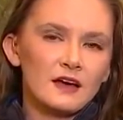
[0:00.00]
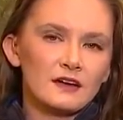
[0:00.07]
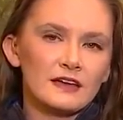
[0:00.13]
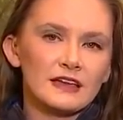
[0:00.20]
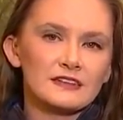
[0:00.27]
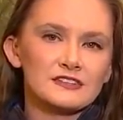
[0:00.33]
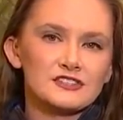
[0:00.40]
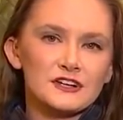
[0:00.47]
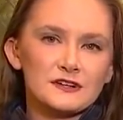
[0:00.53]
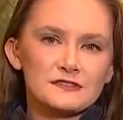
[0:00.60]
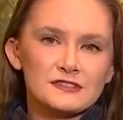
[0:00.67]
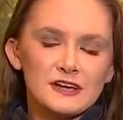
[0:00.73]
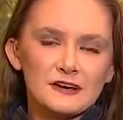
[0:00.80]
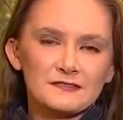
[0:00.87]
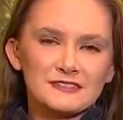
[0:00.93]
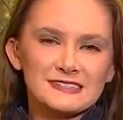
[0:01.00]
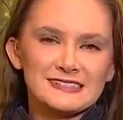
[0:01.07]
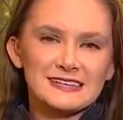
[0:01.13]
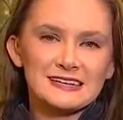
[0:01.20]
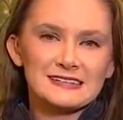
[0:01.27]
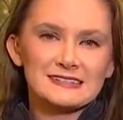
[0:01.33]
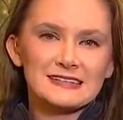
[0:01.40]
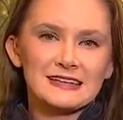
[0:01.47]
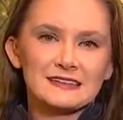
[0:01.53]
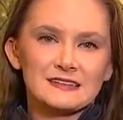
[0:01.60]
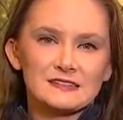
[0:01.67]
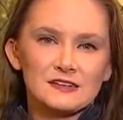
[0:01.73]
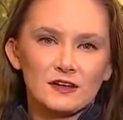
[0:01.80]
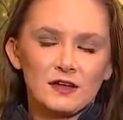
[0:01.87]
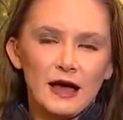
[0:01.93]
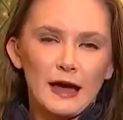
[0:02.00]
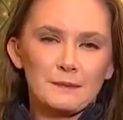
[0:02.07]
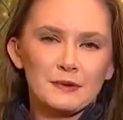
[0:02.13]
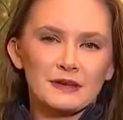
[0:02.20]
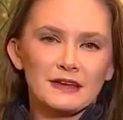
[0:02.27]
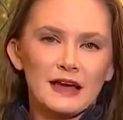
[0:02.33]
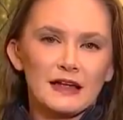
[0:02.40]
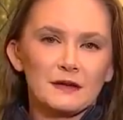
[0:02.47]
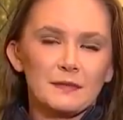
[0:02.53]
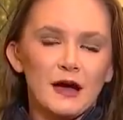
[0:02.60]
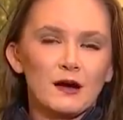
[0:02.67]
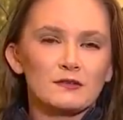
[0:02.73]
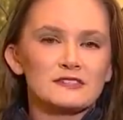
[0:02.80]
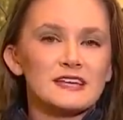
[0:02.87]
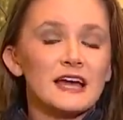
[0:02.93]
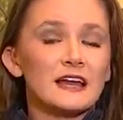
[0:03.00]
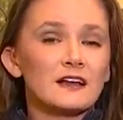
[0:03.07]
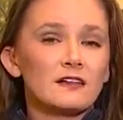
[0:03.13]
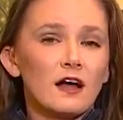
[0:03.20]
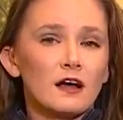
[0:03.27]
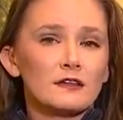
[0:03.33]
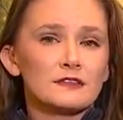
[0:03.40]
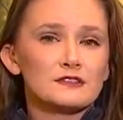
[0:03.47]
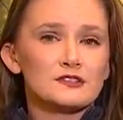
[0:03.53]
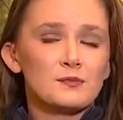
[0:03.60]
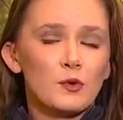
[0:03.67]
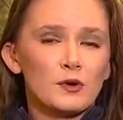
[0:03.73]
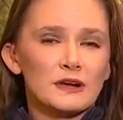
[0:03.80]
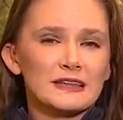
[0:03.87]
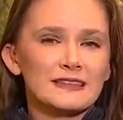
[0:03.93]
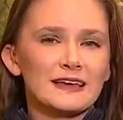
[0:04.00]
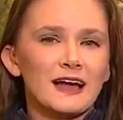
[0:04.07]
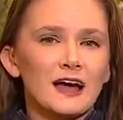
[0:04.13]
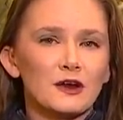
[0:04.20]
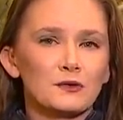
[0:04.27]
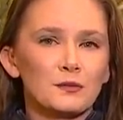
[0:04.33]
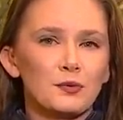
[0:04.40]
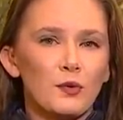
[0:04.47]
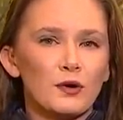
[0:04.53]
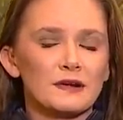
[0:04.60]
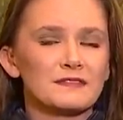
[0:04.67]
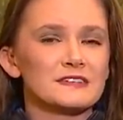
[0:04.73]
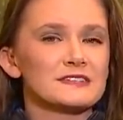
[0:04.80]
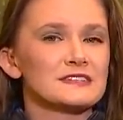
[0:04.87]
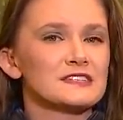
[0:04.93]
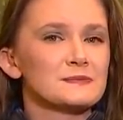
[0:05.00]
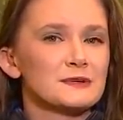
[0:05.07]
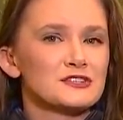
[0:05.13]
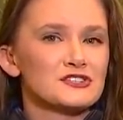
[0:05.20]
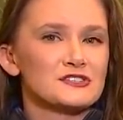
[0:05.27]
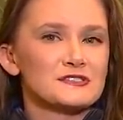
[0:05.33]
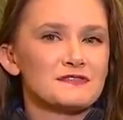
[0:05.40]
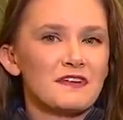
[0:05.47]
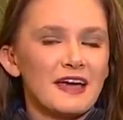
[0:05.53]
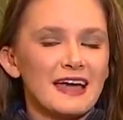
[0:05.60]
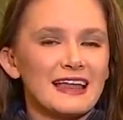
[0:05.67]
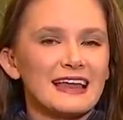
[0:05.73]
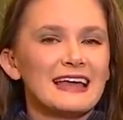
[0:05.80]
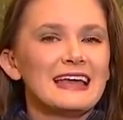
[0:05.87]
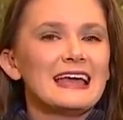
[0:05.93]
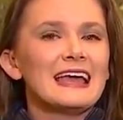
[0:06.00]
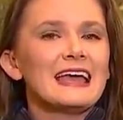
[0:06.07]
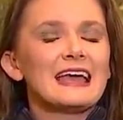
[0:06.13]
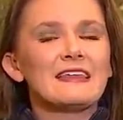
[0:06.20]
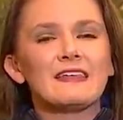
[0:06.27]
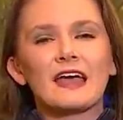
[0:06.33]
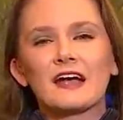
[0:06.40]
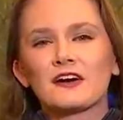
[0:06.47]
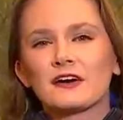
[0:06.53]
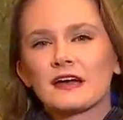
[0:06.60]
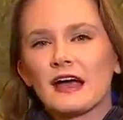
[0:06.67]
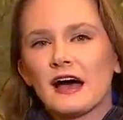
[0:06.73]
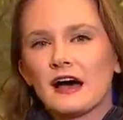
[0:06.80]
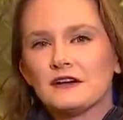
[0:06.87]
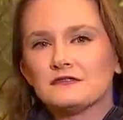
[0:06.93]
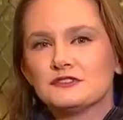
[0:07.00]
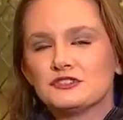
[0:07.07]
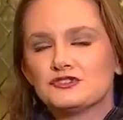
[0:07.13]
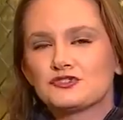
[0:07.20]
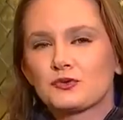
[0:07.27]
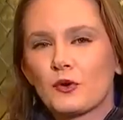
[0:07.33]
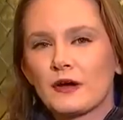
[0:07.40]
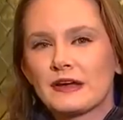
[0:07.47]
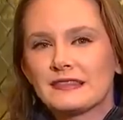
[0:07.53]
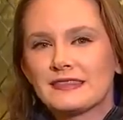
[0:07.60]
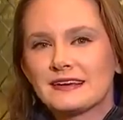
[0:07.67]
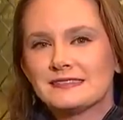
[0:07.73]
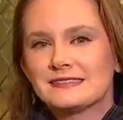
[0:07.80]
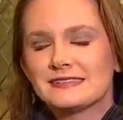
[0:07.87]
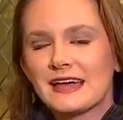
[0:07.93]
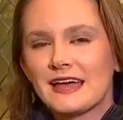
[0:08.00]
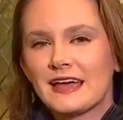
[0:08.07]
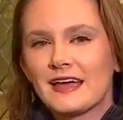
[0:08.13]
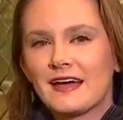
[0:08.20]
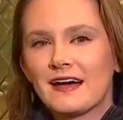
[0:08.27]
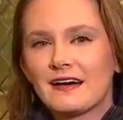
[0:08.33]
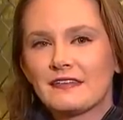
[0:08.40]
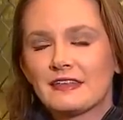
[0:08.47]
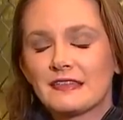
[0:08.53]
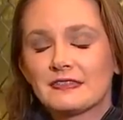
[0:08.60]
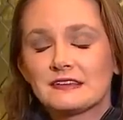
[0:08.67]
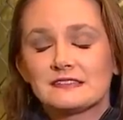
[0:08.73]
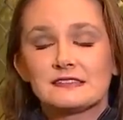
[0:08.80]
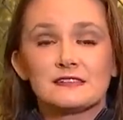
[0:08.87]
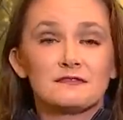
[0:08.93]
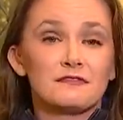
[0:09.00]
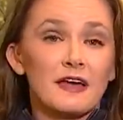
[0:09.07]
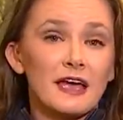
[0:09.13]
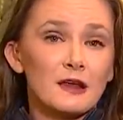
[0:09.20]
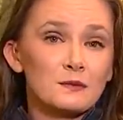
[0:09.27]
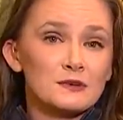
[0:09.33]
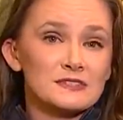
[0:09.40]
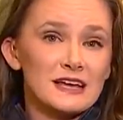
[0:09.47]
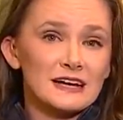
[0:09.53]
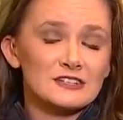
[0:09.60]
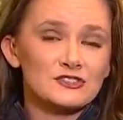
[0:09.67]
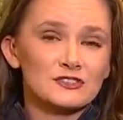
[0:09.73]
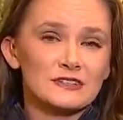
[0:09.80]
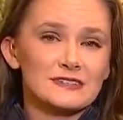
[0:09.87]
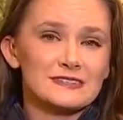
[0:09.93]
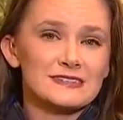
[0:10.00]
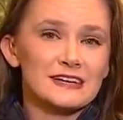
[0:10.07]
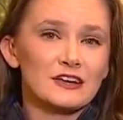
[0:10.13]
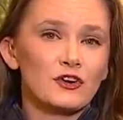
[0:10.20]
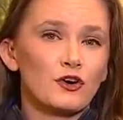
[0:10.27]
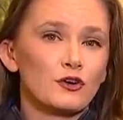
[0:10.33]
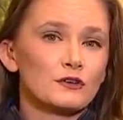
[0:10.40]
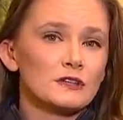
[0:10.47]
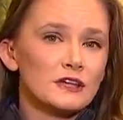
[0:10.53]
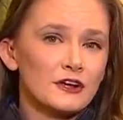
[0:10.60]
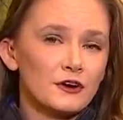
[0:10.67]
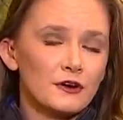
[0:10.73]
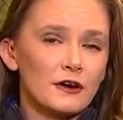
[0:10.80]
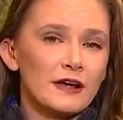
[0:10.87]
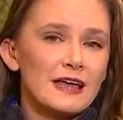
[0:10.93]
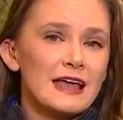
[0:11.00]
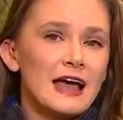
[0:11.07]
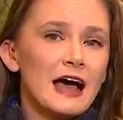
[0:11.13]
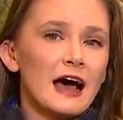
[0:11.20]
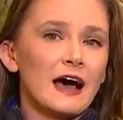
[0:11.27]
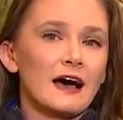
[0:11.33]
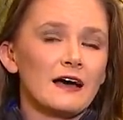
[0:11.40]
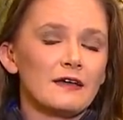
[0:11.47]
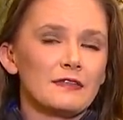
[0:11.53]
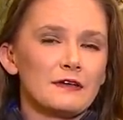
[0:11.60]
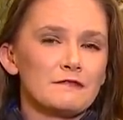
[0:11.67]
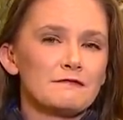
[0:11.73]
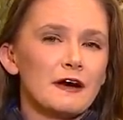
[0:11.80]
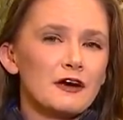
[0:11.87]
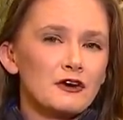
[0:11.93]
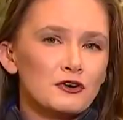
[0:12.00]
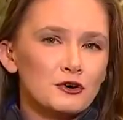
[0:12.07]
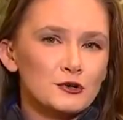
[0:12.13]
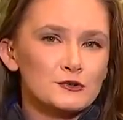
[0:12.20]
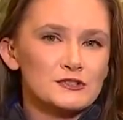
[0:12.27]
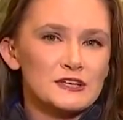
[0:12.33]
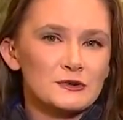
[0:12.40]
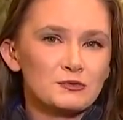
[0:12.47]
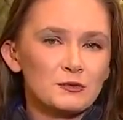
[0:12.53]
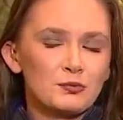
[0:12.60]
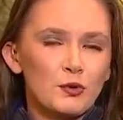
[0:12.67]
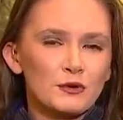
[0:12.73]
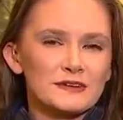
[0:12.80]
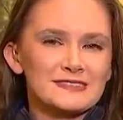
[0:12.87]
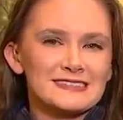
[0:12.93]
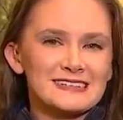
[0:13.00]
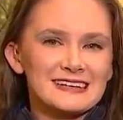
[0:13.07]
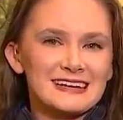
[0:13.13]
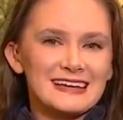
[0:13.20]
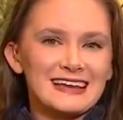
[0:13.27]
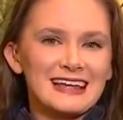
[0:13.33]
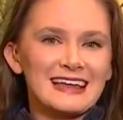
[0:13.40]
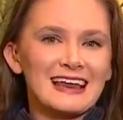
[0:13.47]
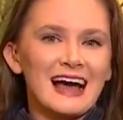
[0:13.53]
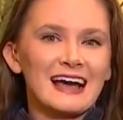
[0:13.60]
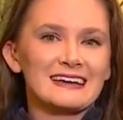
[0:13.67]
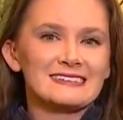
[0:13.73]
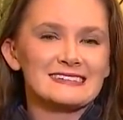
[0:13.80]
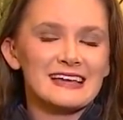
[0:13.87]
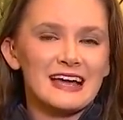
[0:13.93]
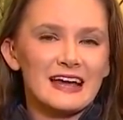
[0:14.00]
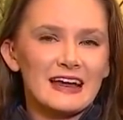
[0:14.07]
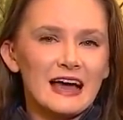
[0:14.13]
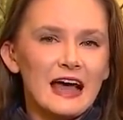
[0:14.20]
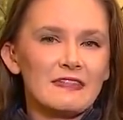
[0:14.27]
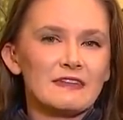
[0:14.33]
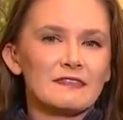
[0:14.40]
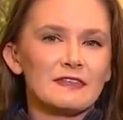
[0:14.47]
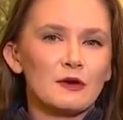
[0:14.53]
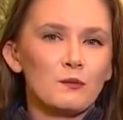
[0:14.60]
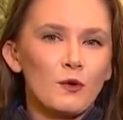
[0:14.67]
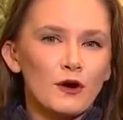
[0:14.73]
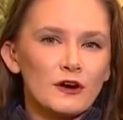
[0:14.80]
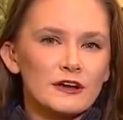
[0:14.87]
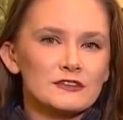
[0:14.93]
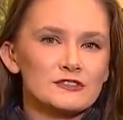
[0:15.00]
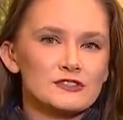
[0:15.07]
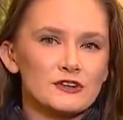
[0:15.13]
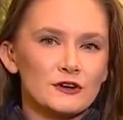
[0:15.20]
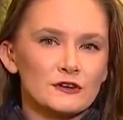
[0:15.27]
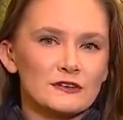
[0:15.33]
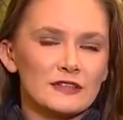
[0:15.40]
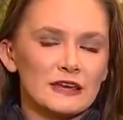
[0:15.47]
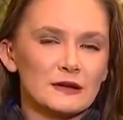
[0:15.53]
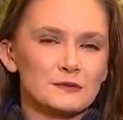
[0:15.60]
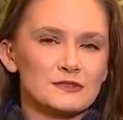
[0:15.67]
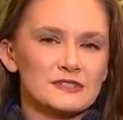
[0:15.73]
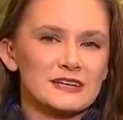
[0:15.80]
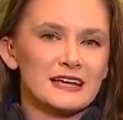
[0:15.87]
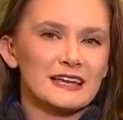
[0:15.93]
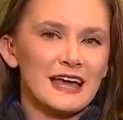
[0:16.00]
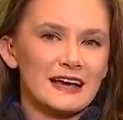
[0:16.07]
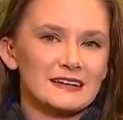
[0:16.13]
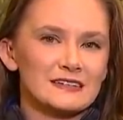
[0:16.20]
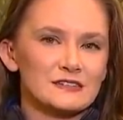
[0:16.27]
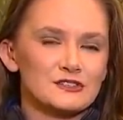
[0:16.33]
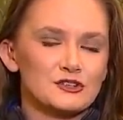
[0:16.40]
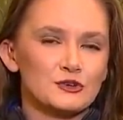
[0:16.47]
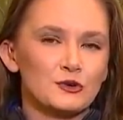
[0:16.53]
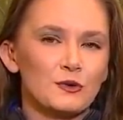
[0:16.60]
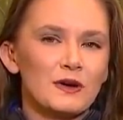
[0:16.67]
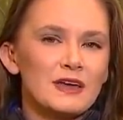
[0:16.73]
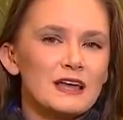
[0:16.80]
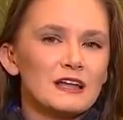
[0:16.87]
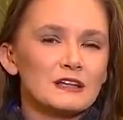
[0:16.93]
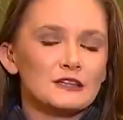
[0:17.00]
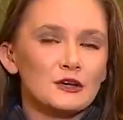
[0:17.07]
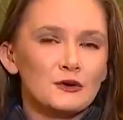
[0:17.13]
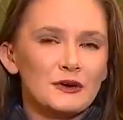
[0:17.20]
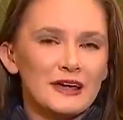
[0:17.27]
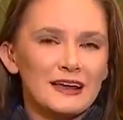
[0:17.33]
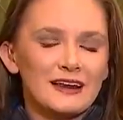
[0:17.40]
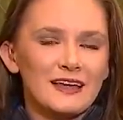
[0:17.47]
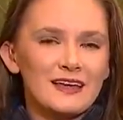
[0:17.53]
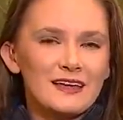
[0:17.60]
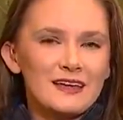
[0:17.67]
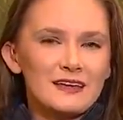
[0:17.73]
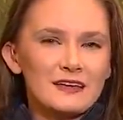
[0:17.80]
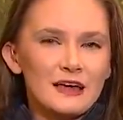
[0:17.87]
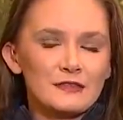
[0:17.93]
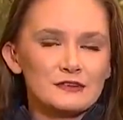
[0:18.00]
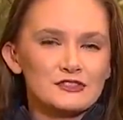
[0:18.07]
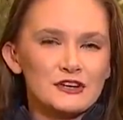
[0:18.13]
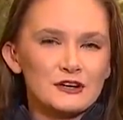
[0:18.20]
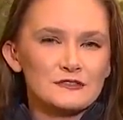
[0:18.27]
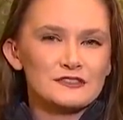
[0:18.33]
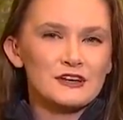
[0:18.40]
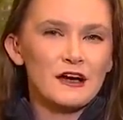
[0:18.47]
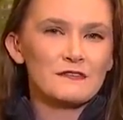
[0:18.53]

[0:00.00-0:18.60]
Yeah, the sheriff's office says that this all happened at about 10 o'clock this morning. They got a report of a suspicious van in the area of Detroit. They say uh, that this van was actually seen earlier, uh, that fire crews had reported seeing it in Idanha, and that they were concerned that it was connected to looting. Now, the sheriff's